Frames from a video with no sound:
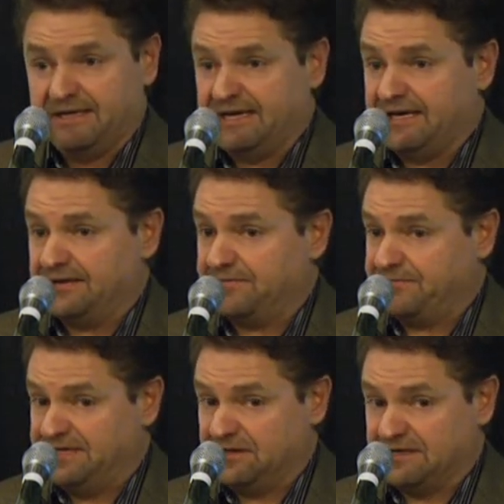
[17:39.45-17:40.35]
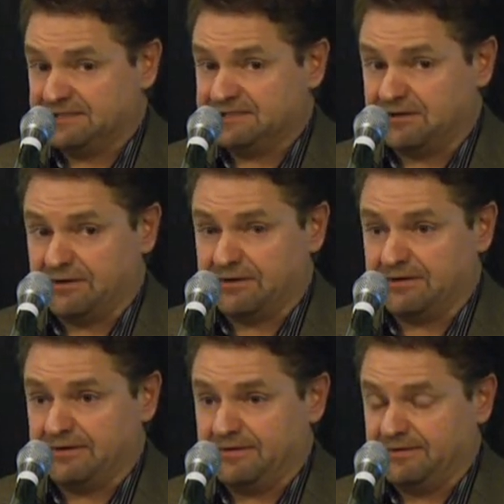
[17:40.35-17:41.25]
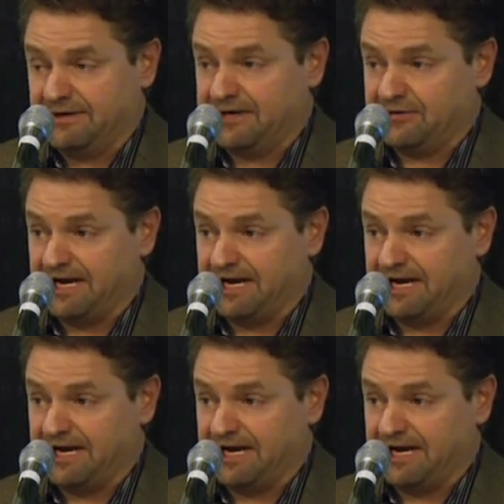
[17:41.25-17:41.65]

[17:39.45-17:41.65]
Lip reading: The feedlots are either